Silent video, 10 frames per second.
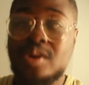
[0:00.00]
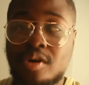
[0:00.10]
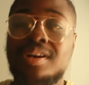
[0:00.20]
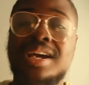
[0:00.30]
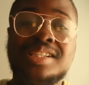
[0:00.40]

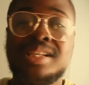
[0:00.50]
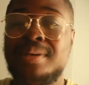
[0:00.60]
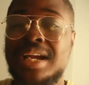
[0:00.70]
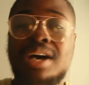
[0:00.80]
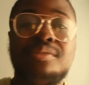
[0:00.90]
recognize
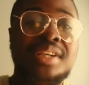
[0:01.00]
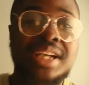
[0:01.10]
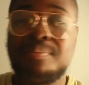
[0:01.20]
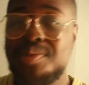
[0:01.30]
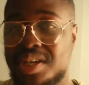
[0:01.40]
them and how
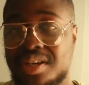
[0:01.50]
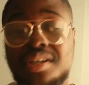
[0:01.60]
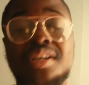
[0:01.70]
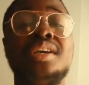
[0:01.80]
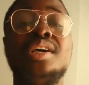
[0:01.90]
they appear.